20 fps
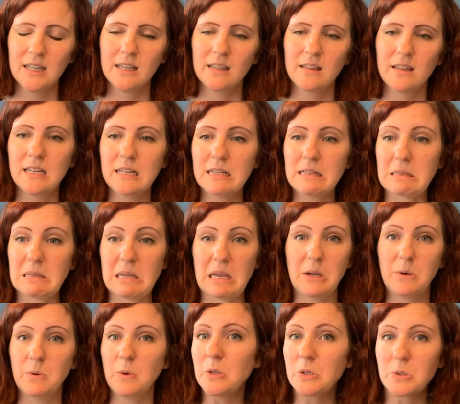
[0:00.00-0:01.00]
Things
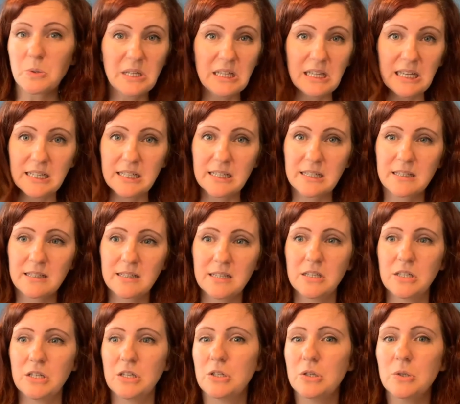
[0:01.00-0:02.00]
like grocery lists,
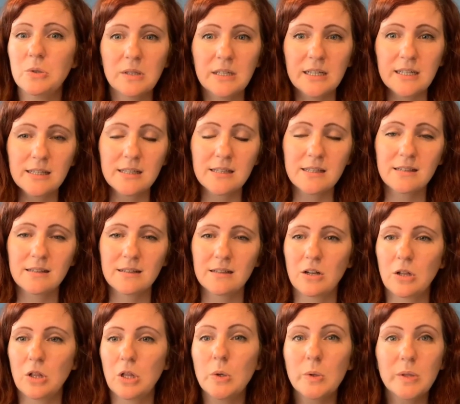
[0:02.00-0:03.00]
to-do lists,
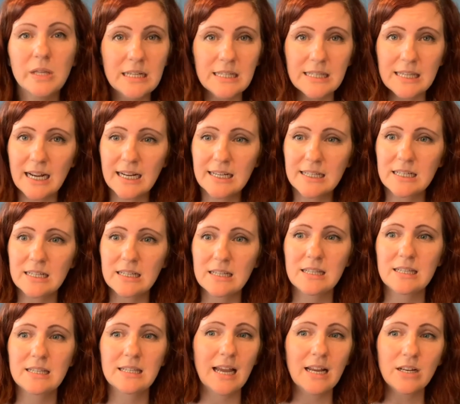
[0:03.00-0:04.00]
clothing
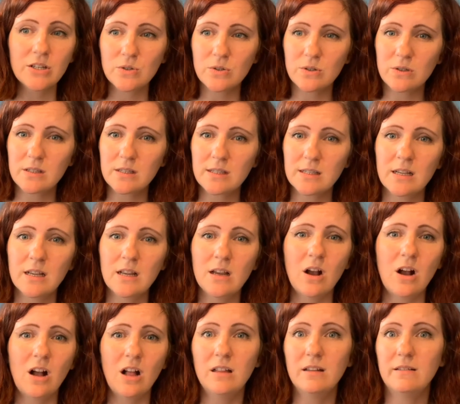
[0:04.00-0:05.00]
sizes, schedules,
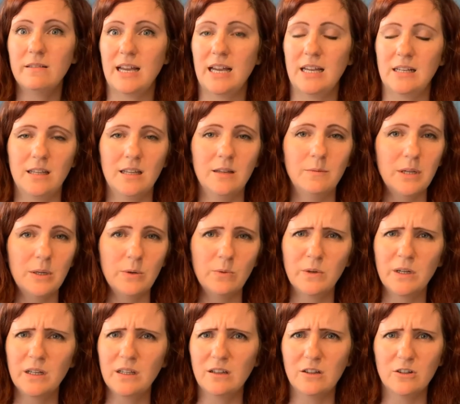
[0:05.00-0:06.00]
all of that can be
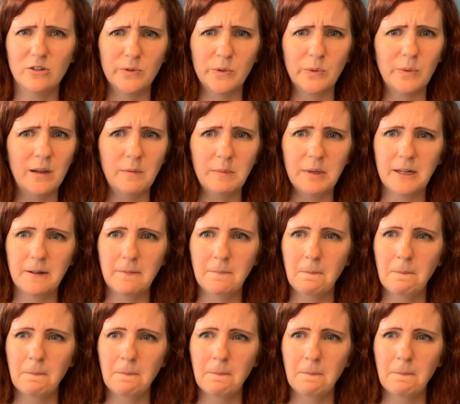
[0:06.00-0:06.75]
really overwhelming.